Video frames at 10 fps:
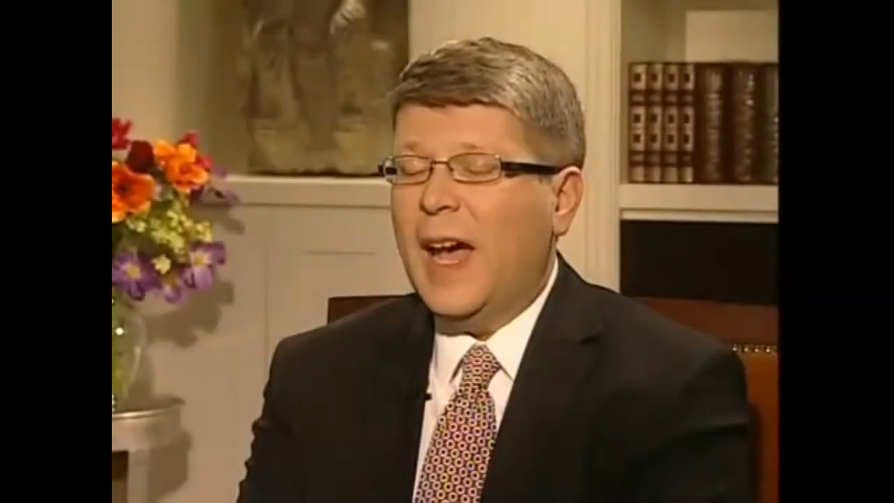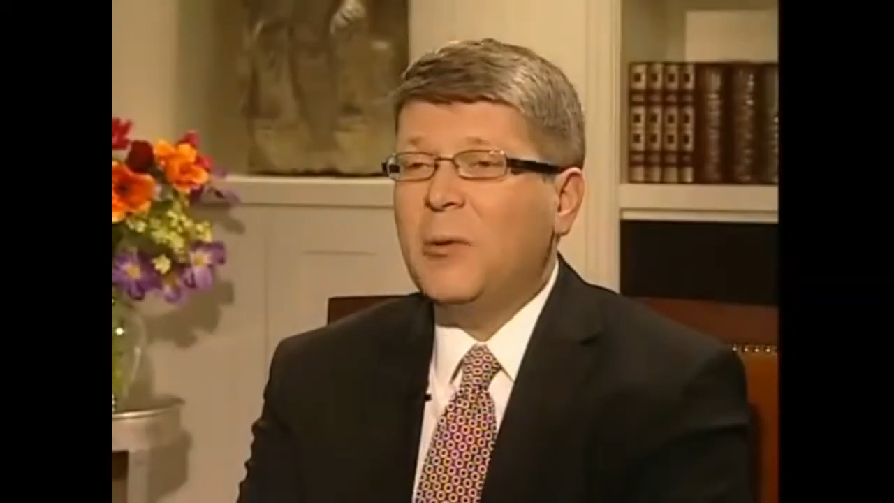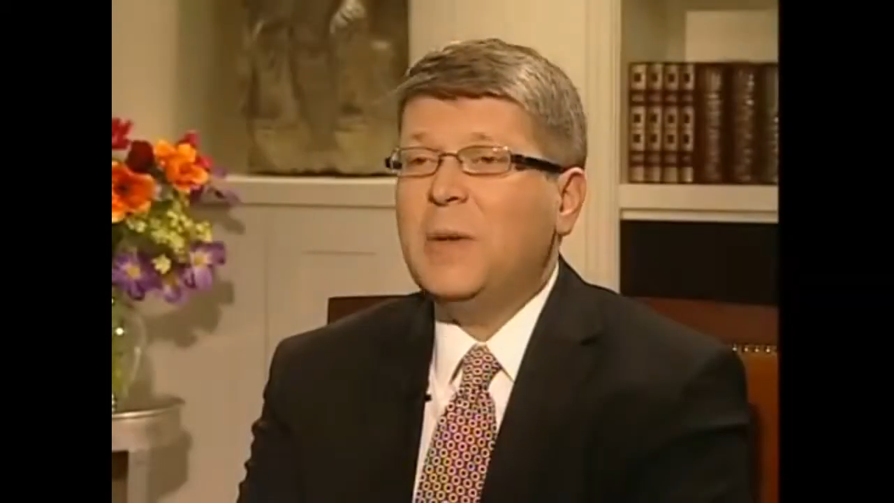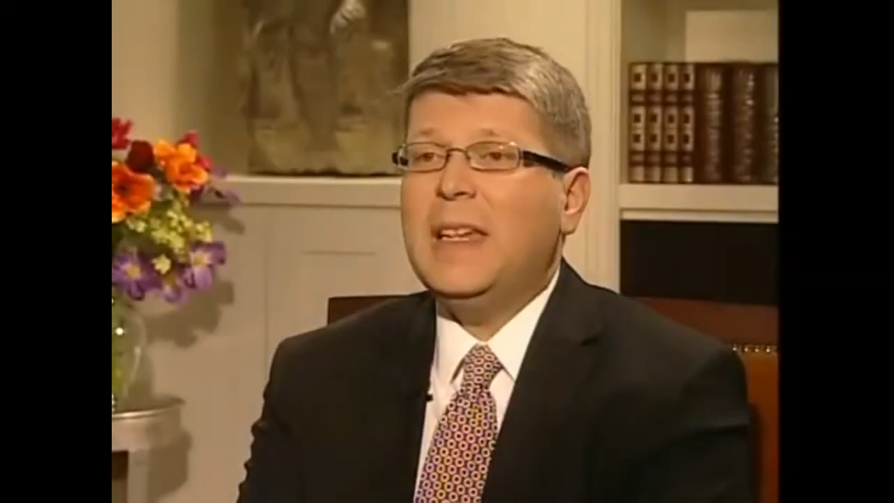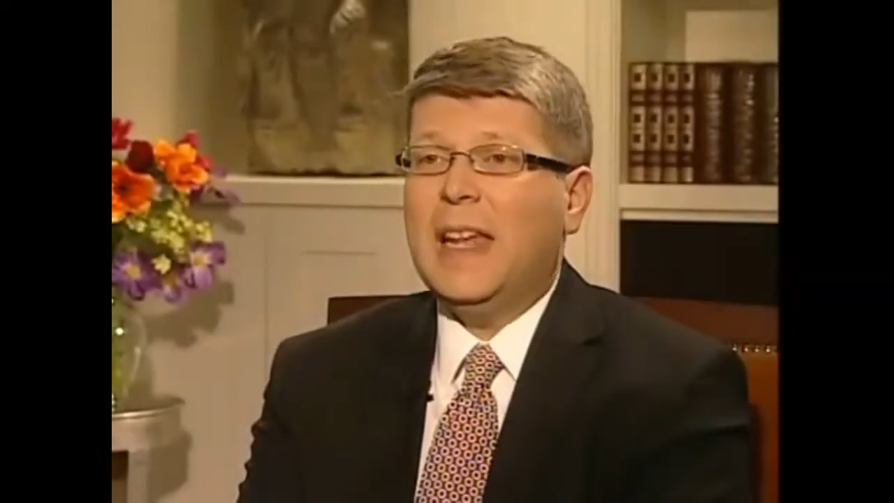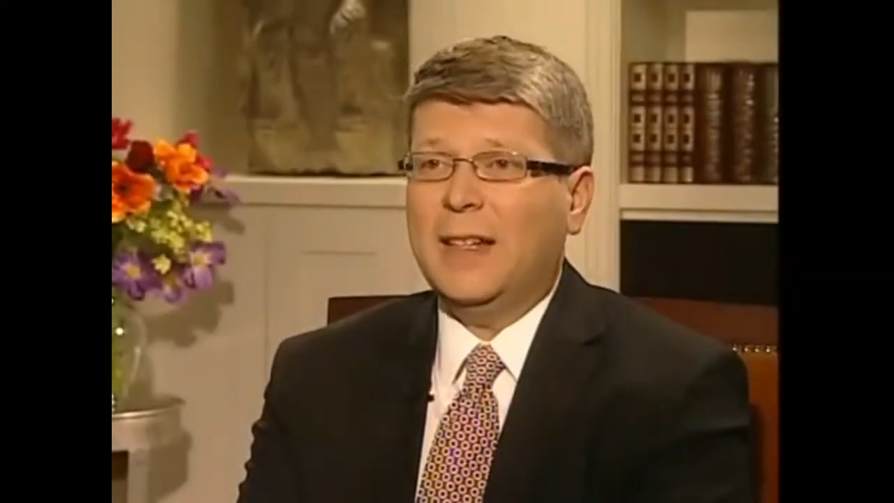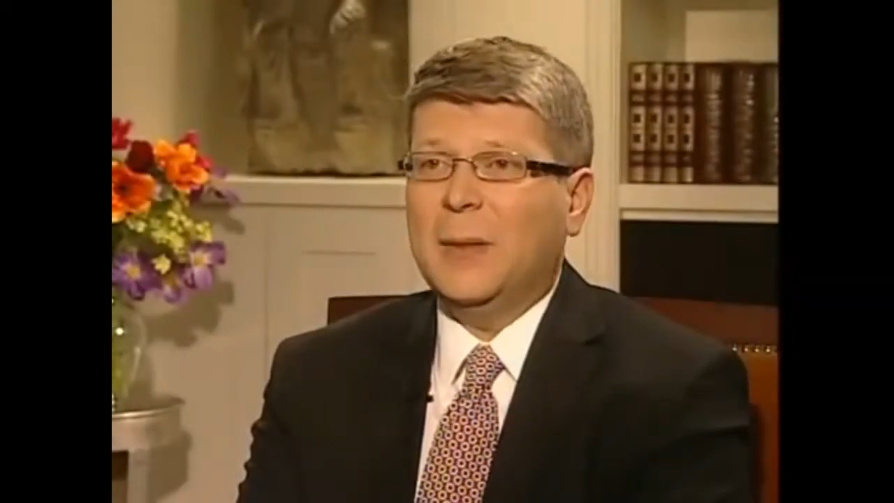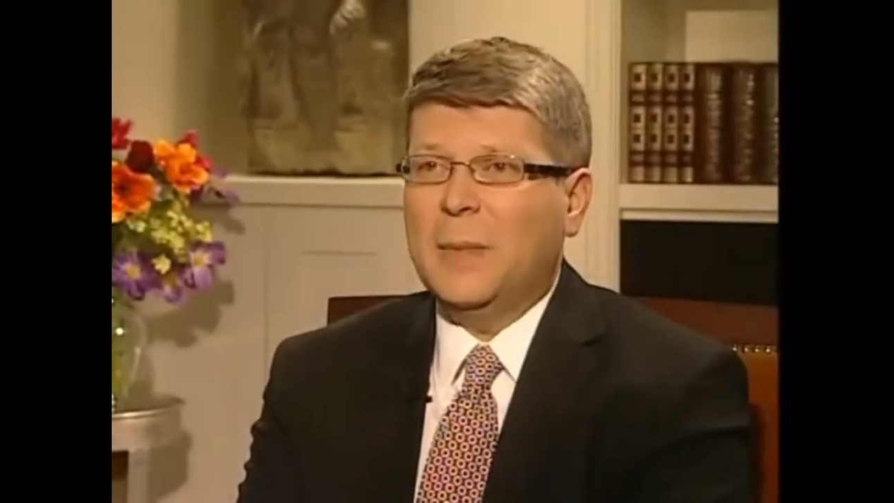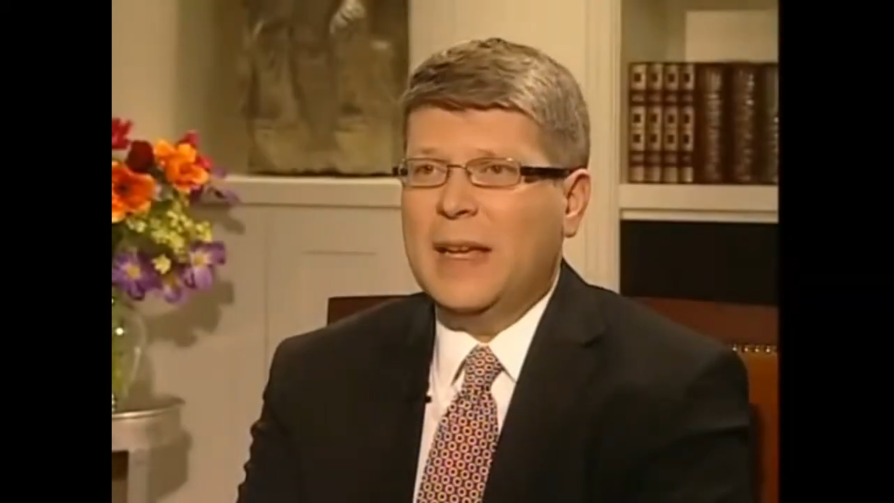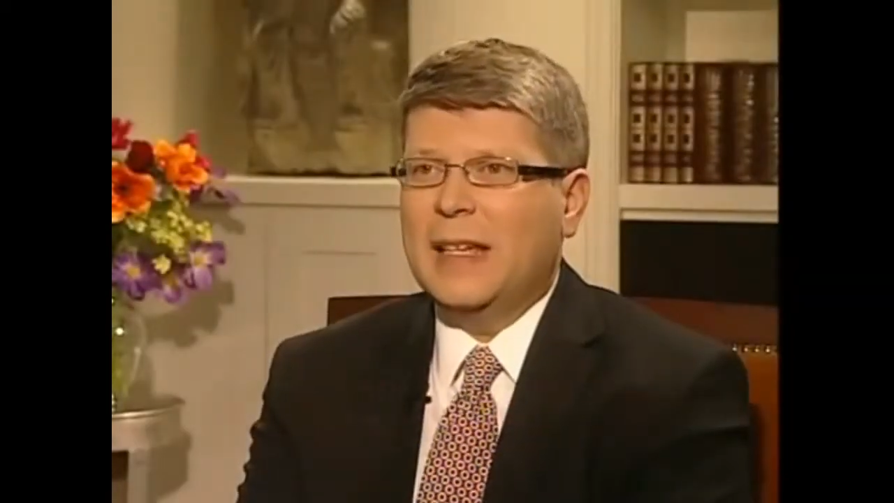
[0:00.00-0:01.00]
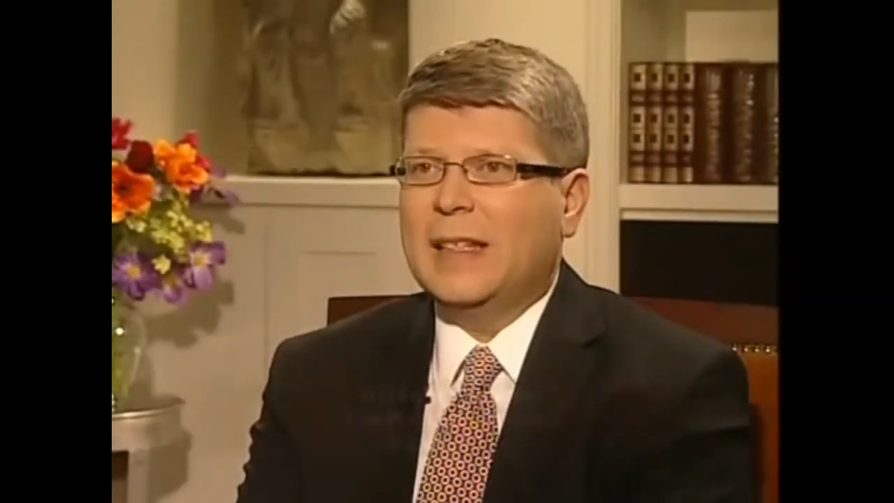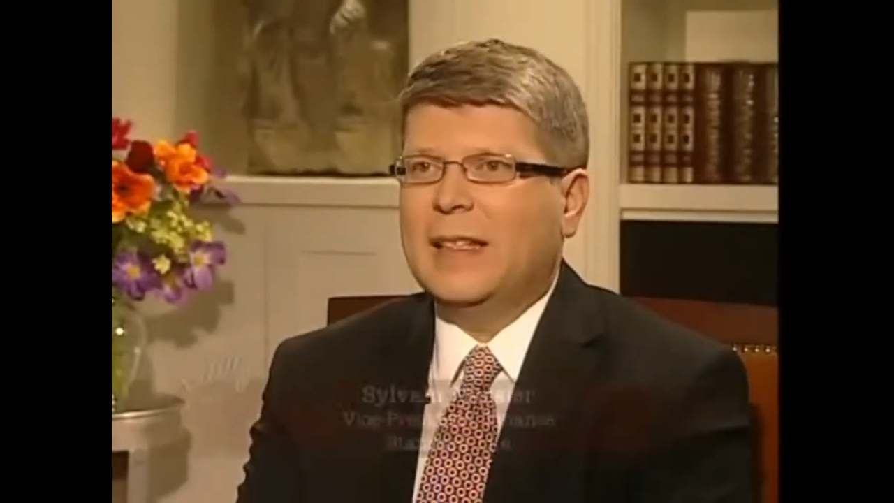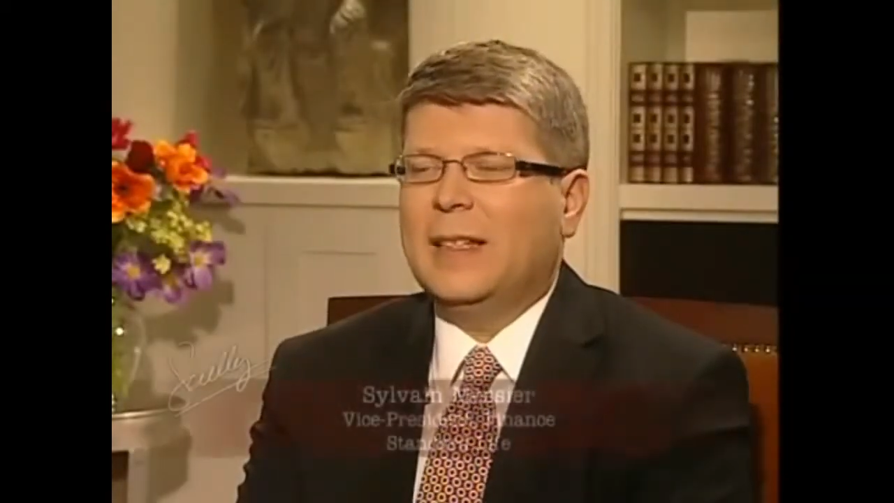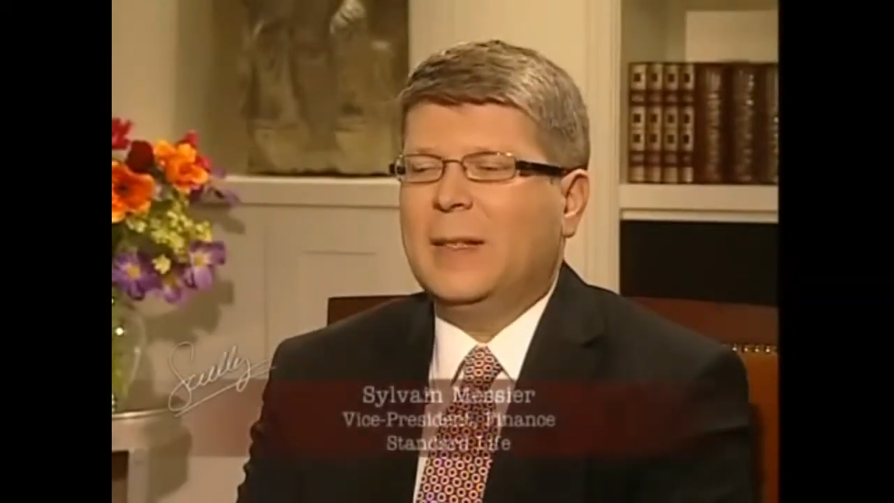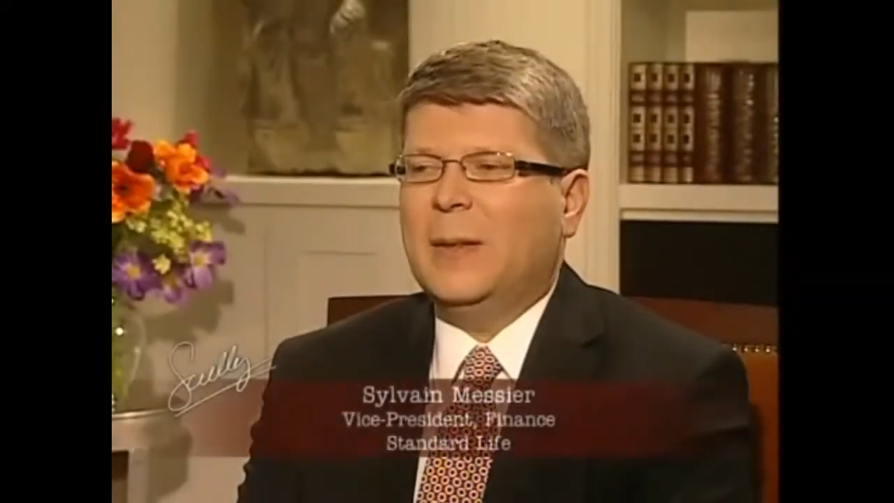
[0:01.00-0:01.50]
I really like the
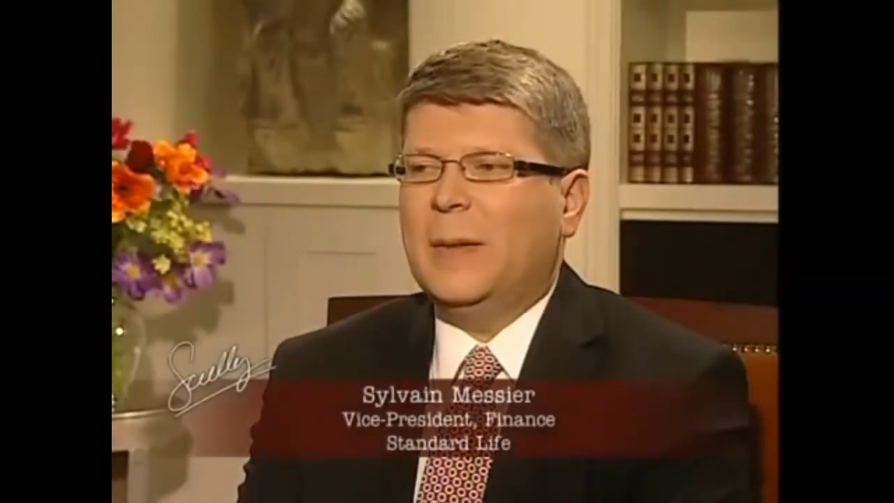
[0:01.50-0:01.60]
man,